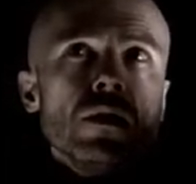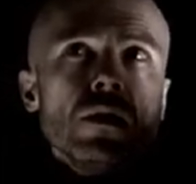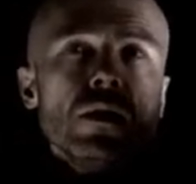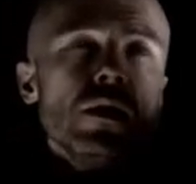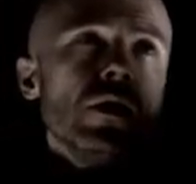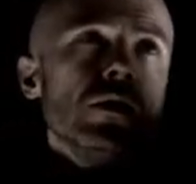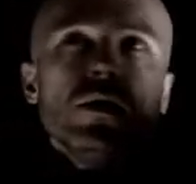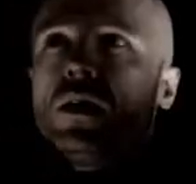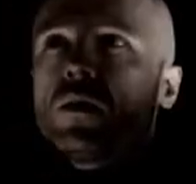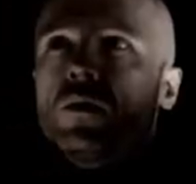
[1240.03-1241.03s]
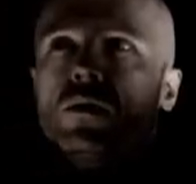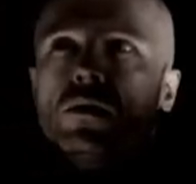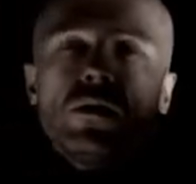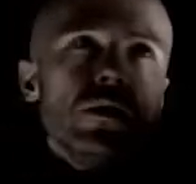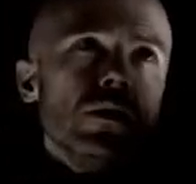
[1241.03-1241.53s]
is equal
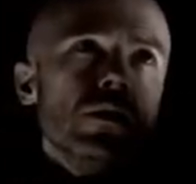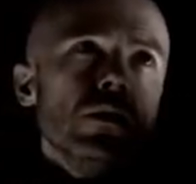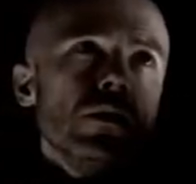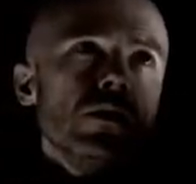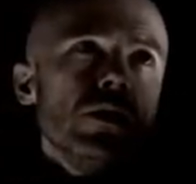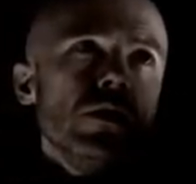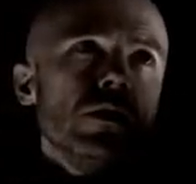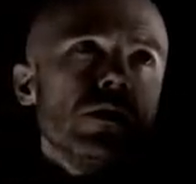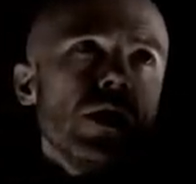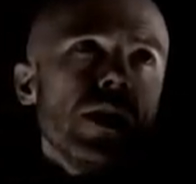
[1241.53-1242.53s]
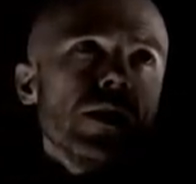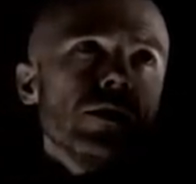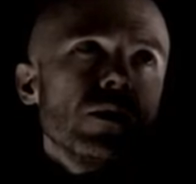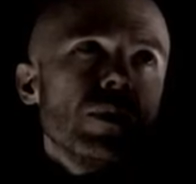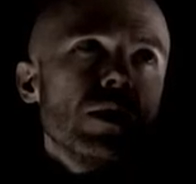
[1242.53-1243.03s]
to g of x to
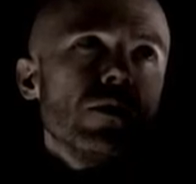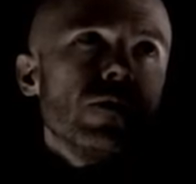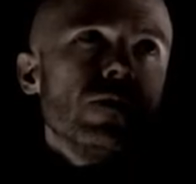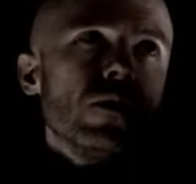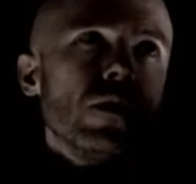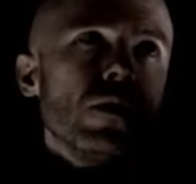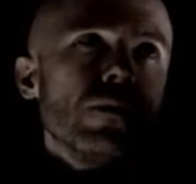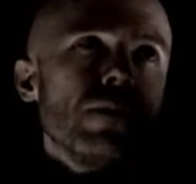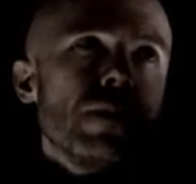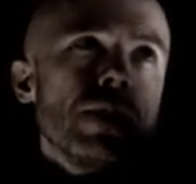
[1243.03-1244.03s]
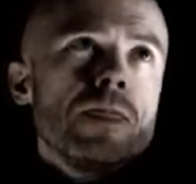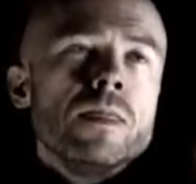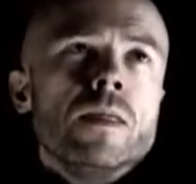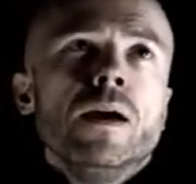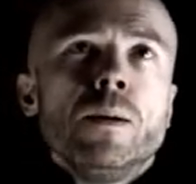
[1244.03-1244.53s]
the power 4.
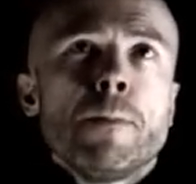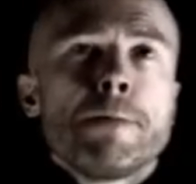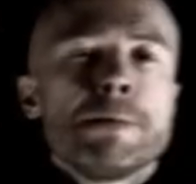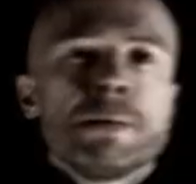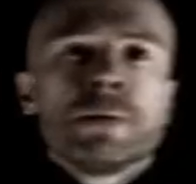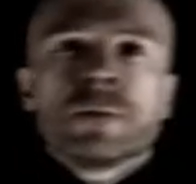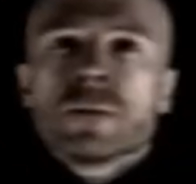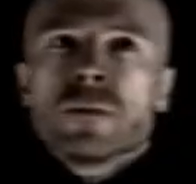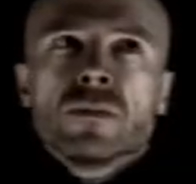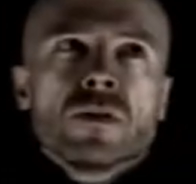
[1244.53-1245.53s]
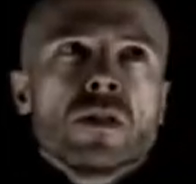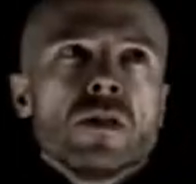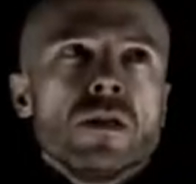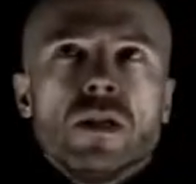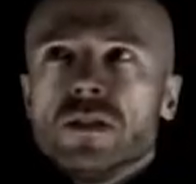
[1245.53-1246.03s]
Yeah?
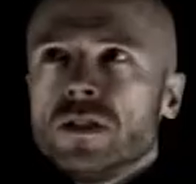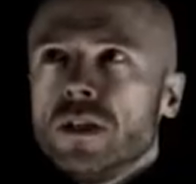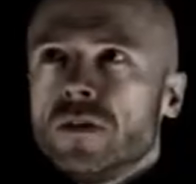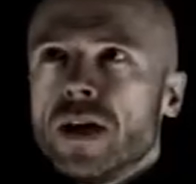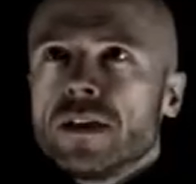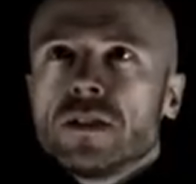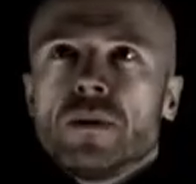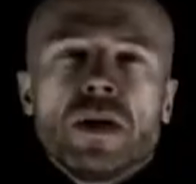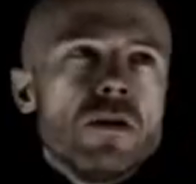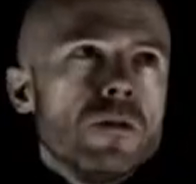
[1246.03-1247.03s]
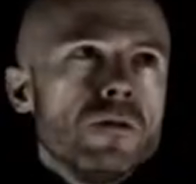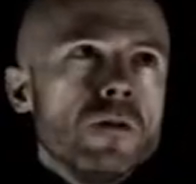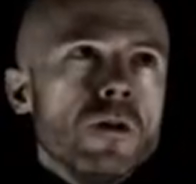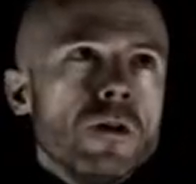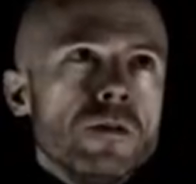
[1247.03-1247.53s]
It's g of x to the power
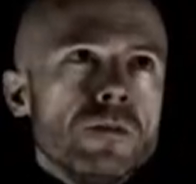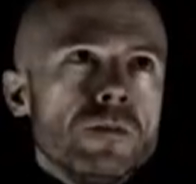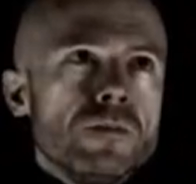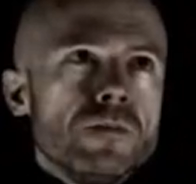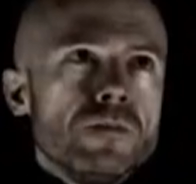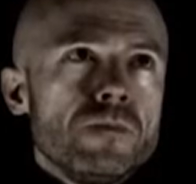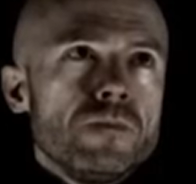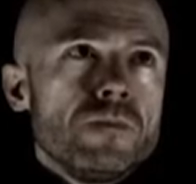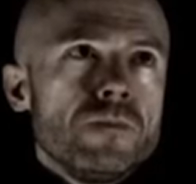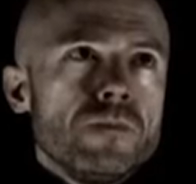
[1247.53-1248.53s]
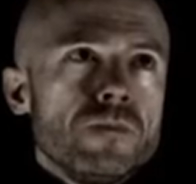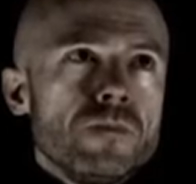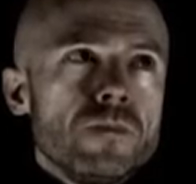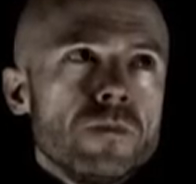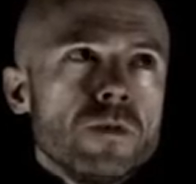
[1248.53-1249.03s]
4,
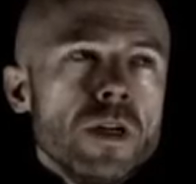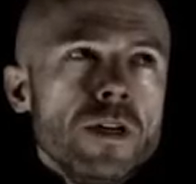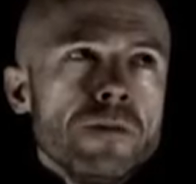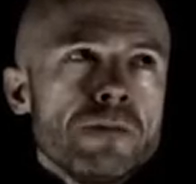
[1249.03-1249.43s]
right?